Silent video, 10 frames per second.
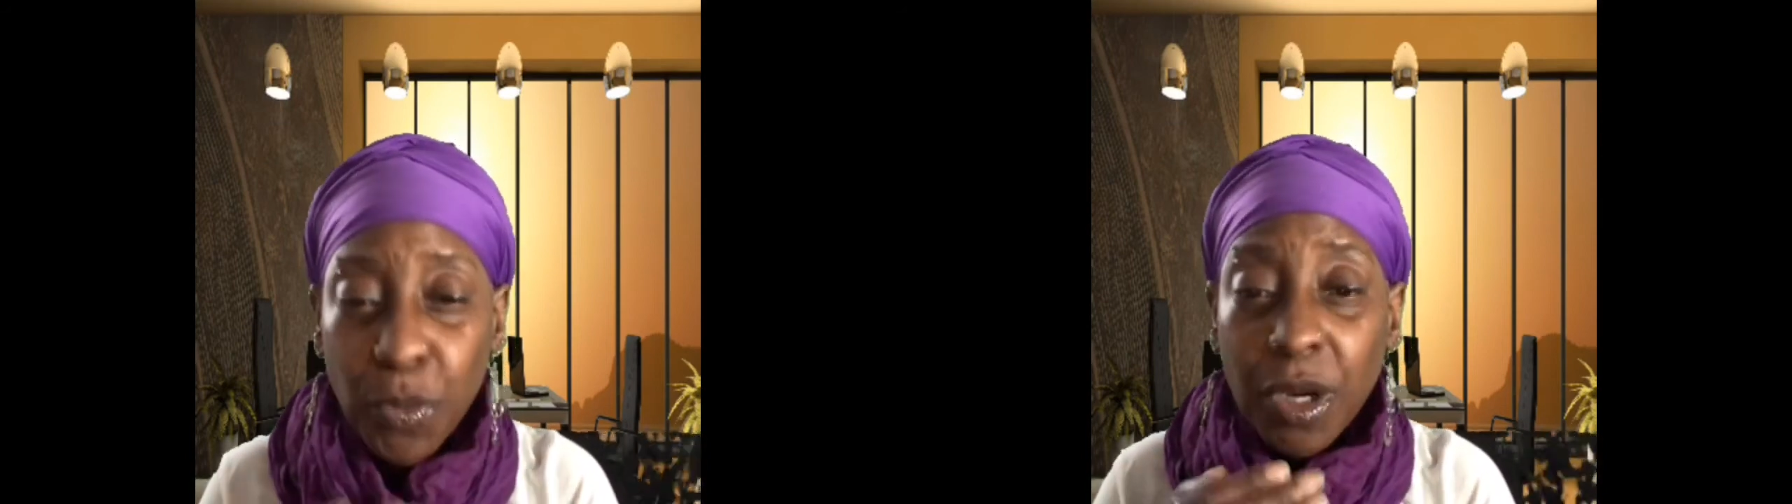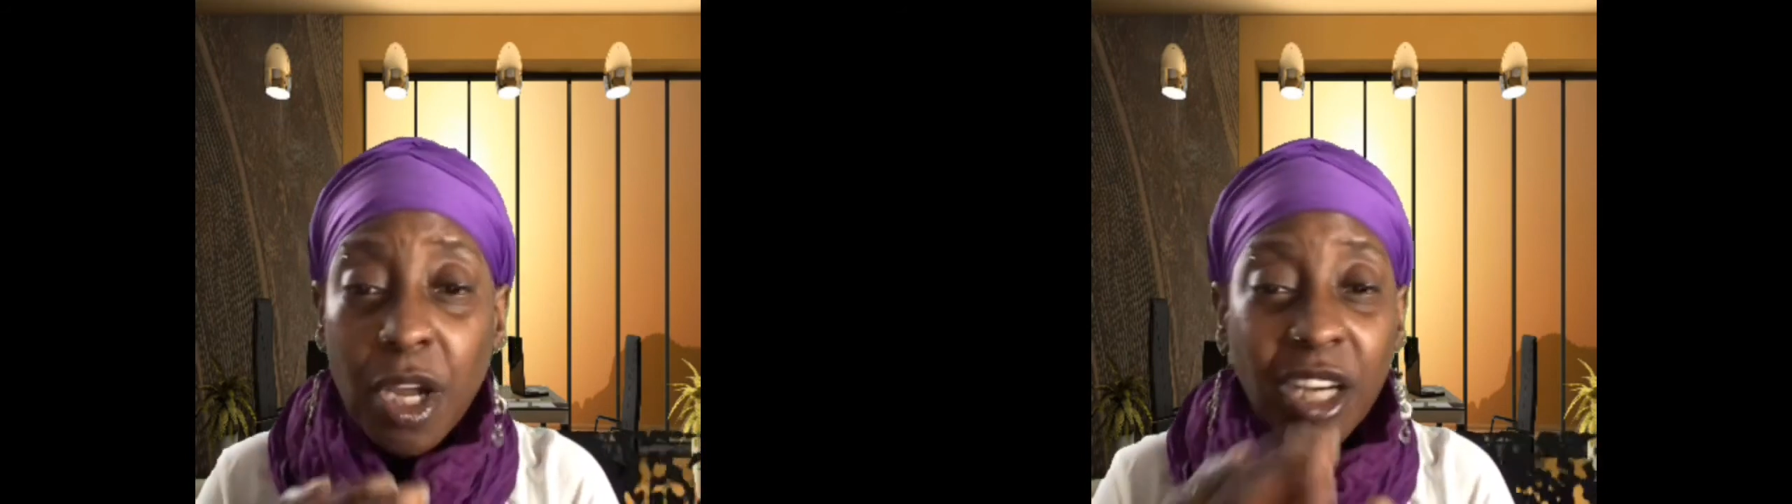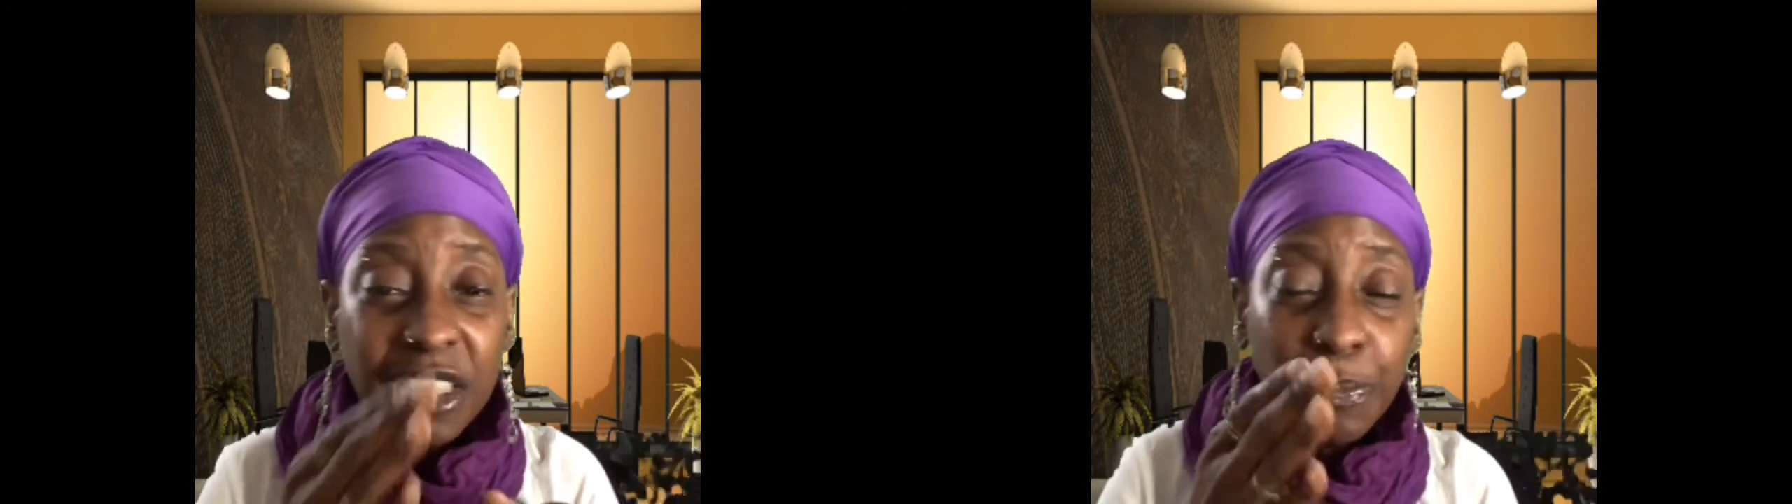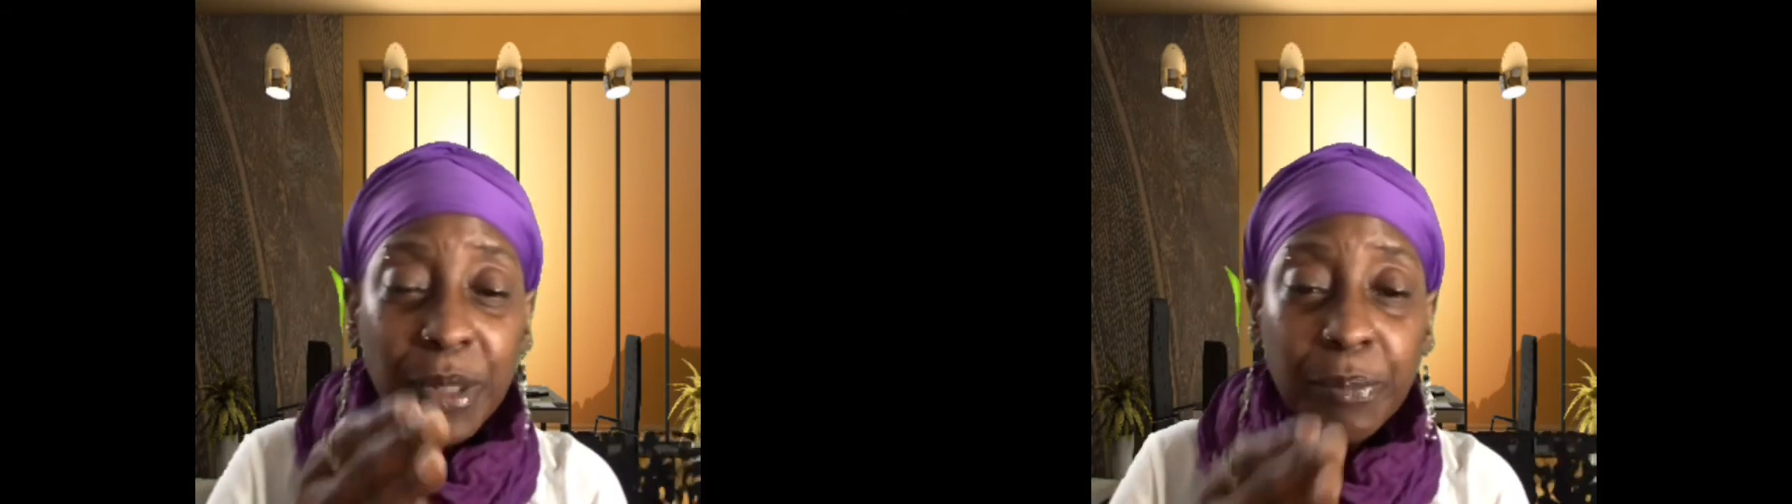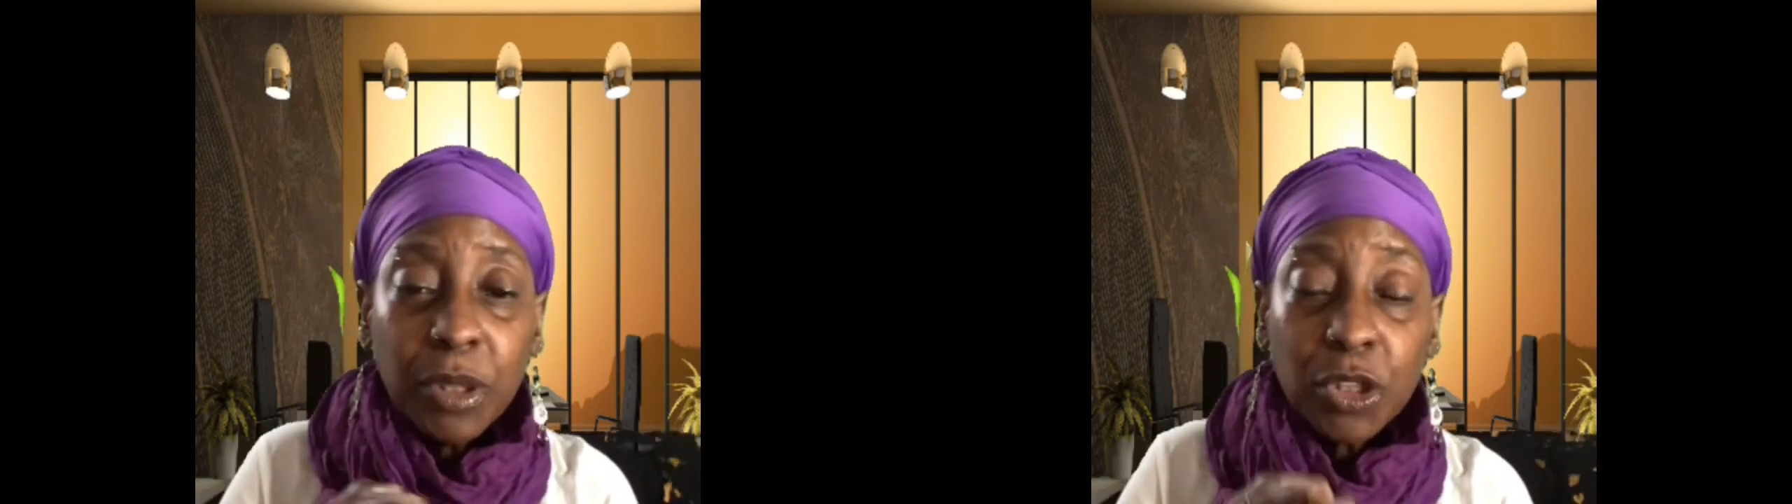where other
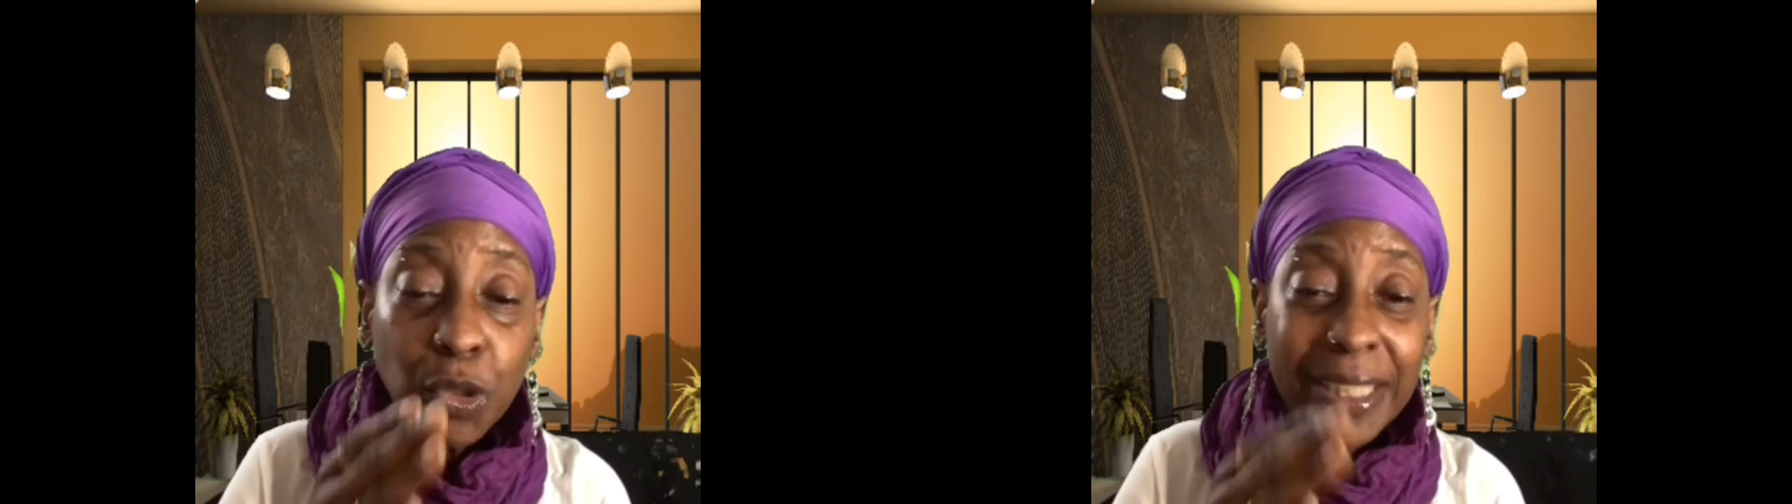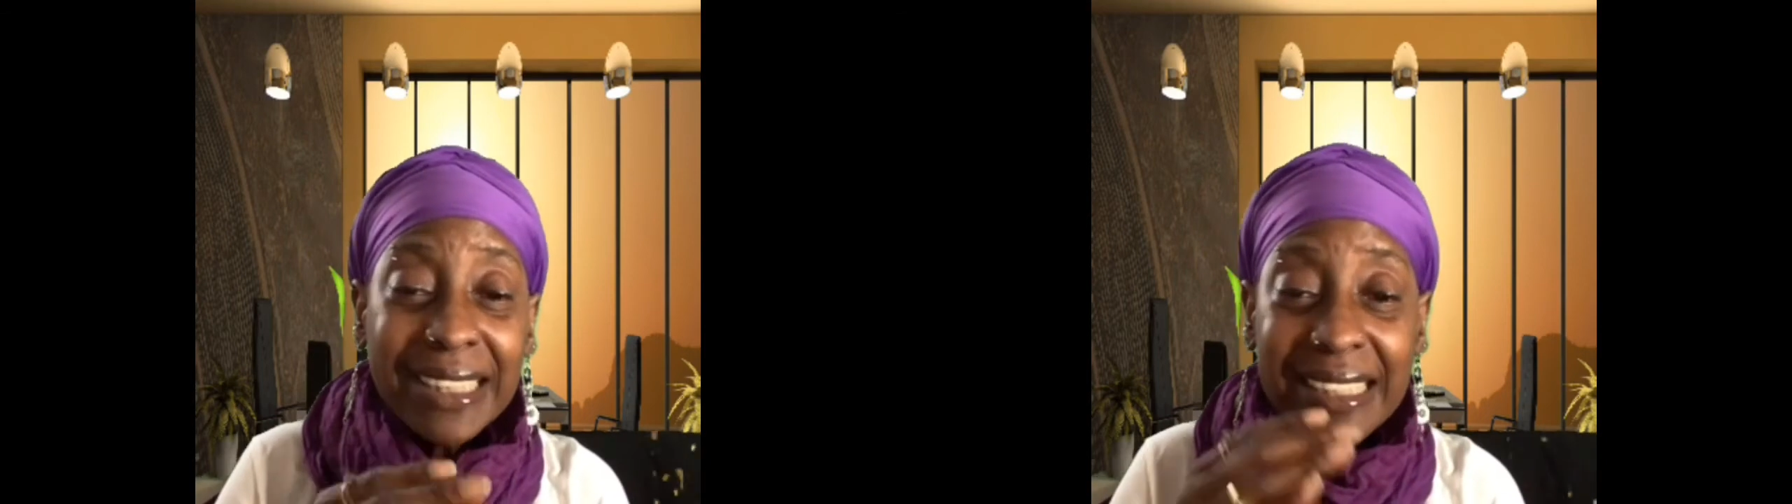people are trying to